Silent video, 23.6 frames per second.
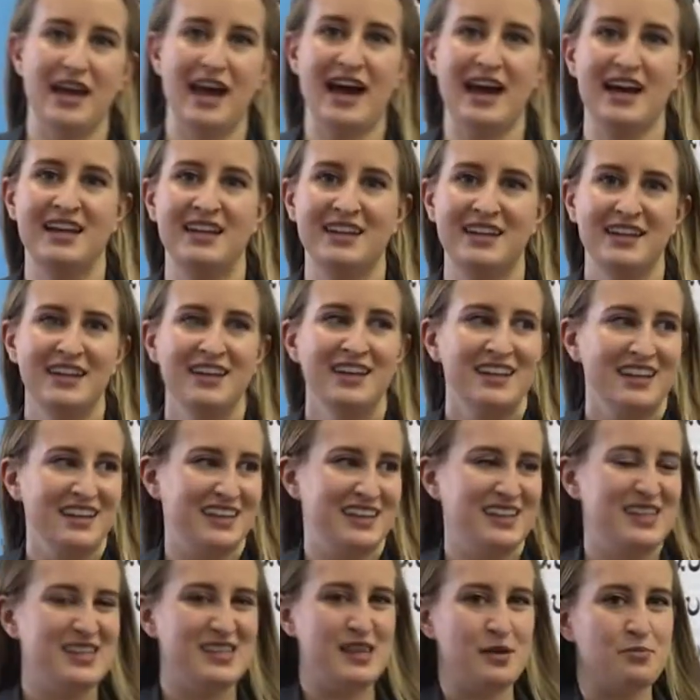had like
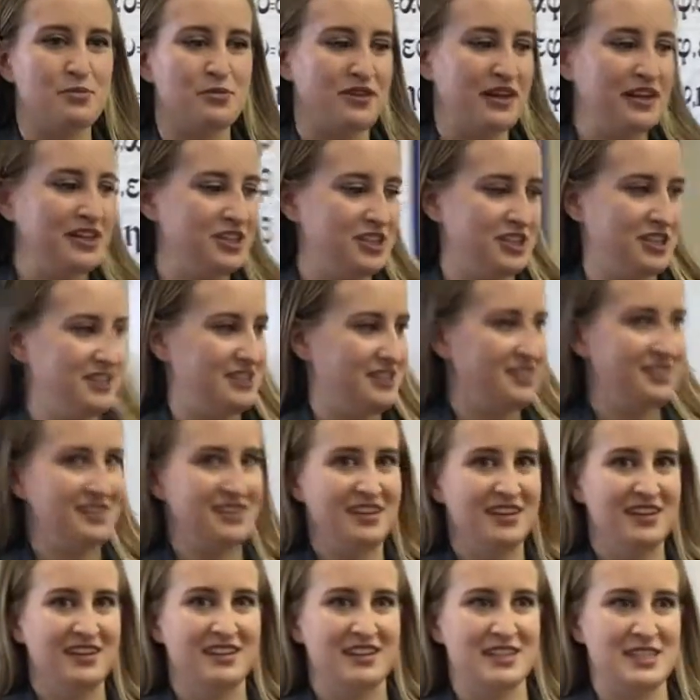this separation,
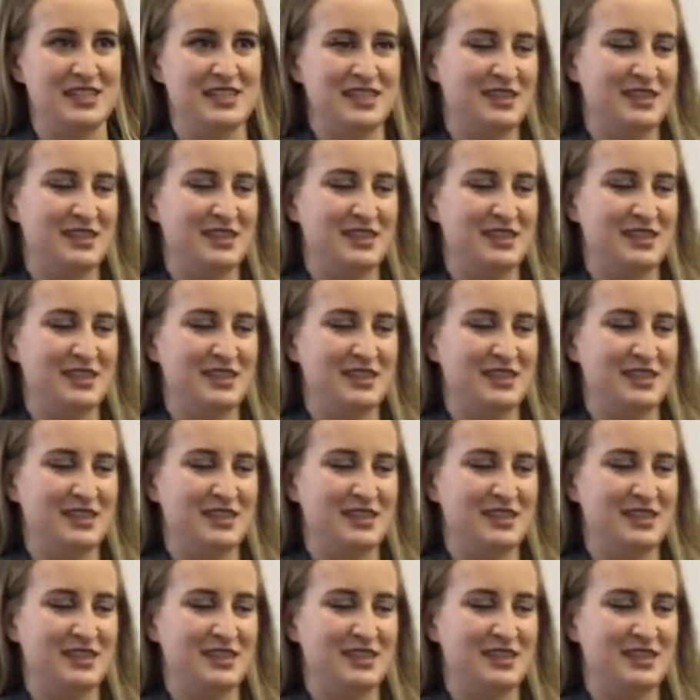this